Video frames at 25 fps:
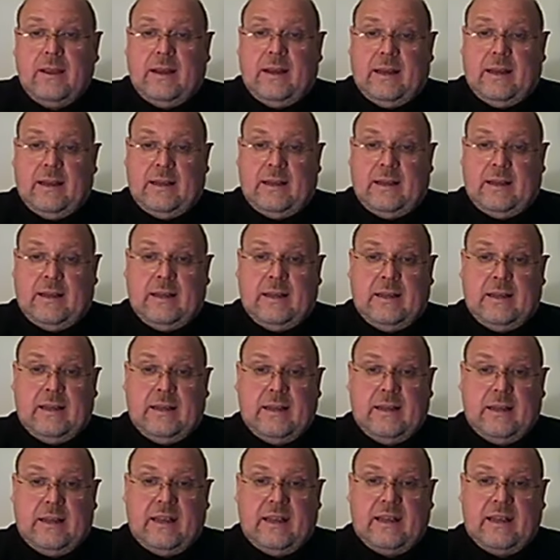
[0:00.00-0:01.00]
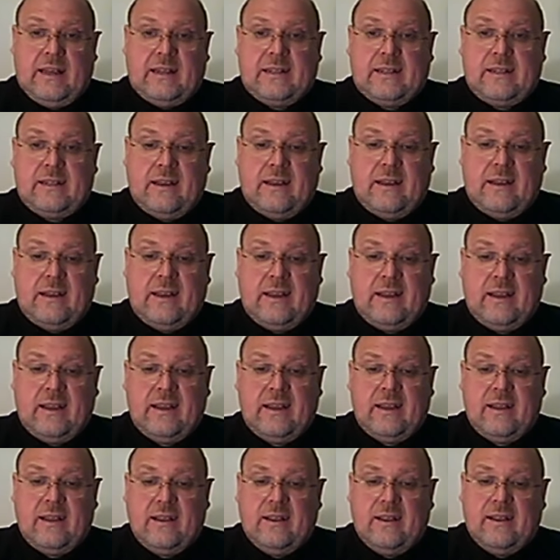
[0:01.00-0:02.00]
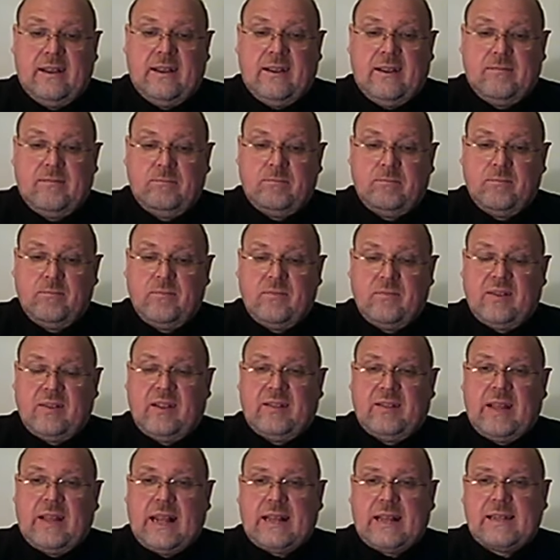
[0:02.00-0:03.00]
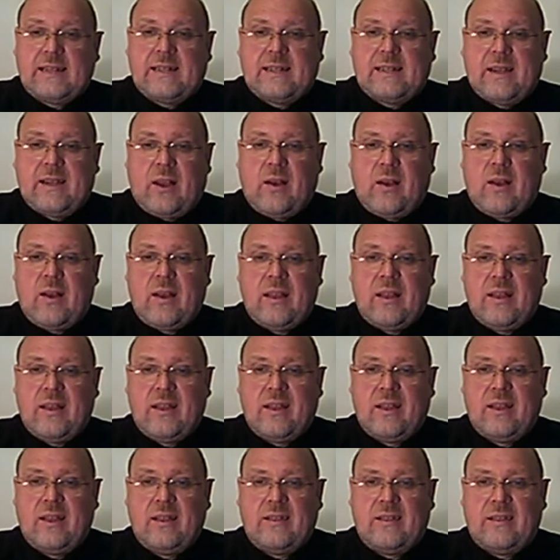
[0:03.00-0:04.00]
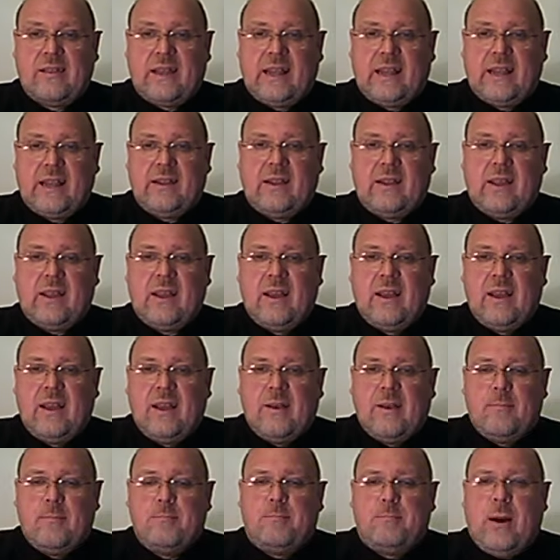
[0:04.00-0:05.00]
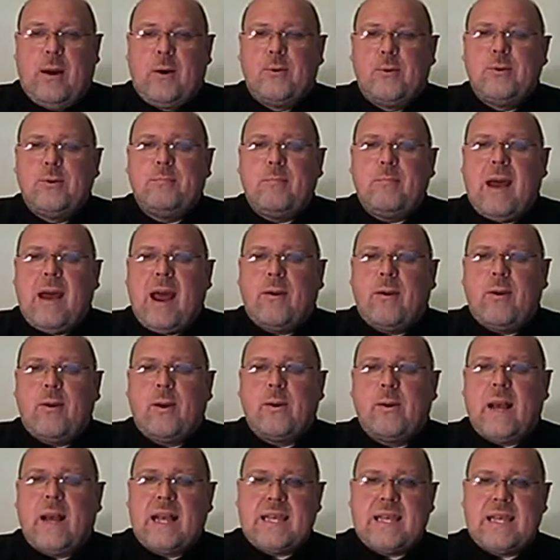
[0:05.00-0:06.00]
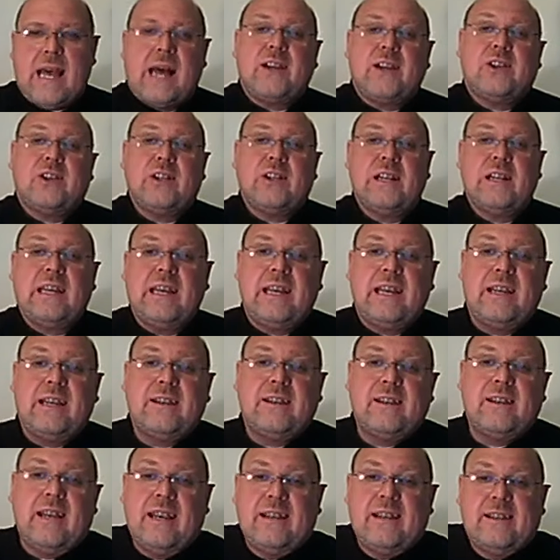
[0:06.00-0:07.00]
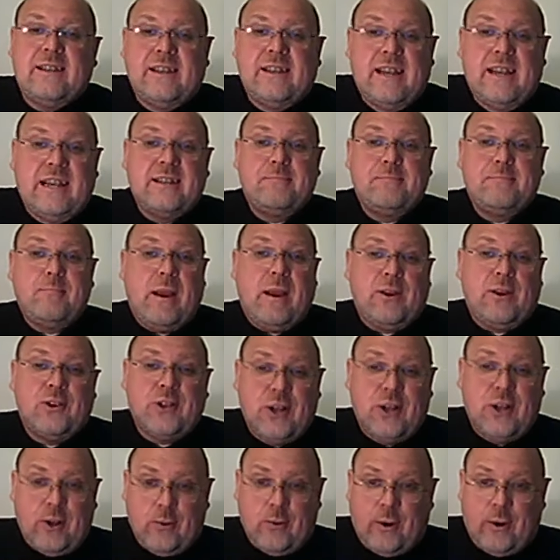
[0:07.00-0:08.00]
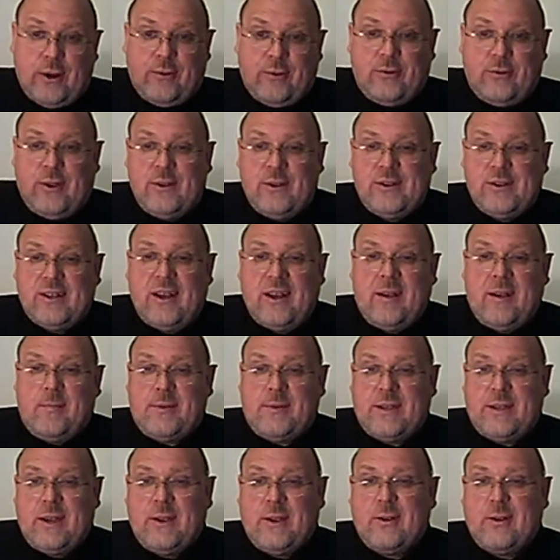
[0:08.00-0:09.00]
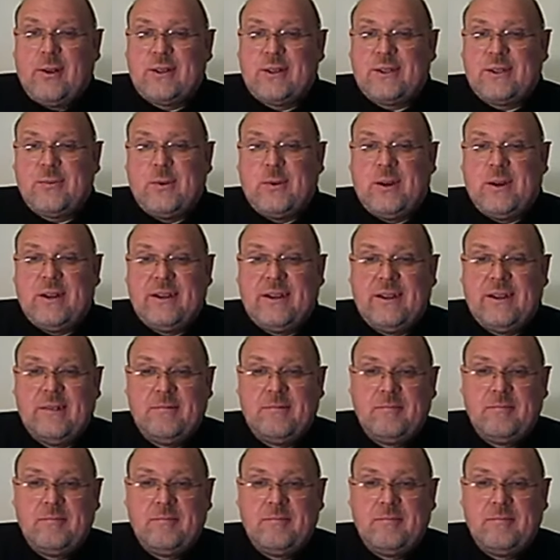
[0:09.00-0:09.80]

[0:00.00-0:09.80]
Uh, and uh, that's uh, the, the bone marrow actually is, is, is mentioned quite a few times in God's word.